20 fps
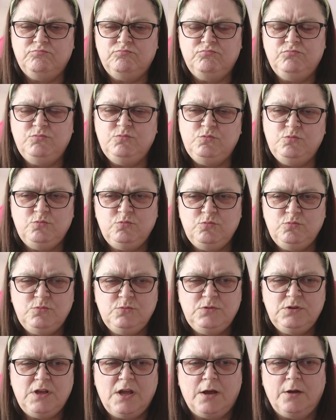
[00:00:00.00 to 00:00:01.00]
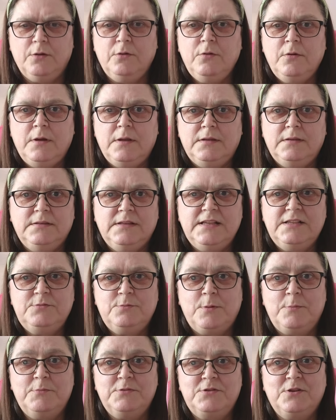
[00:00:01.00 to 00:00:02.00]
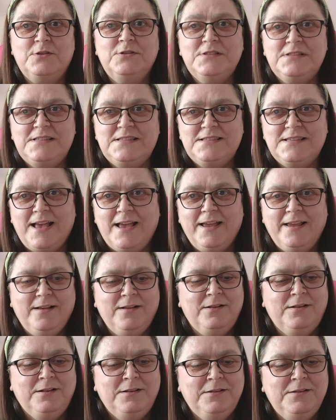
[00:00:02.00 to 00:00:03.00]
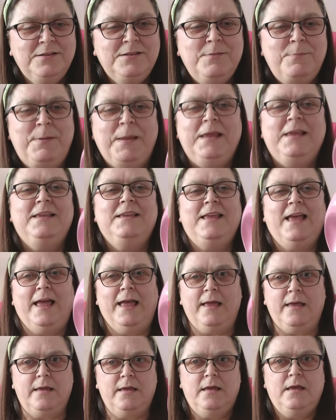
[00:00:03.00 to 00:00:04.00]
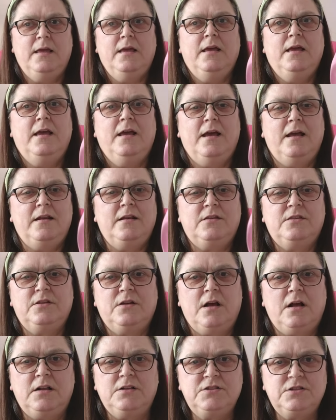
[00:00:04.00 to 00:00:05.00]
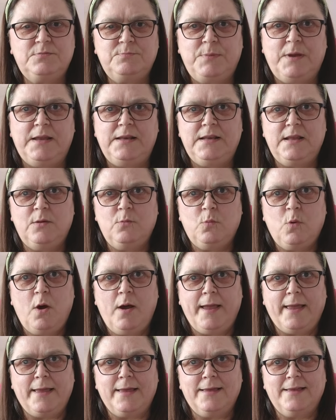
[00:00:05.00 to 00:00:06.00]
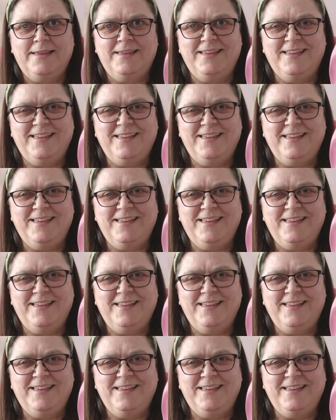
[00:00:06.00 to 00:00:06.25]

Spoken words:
no, and this one was on sale, the pink cat, and I thought, I'll just paint it white.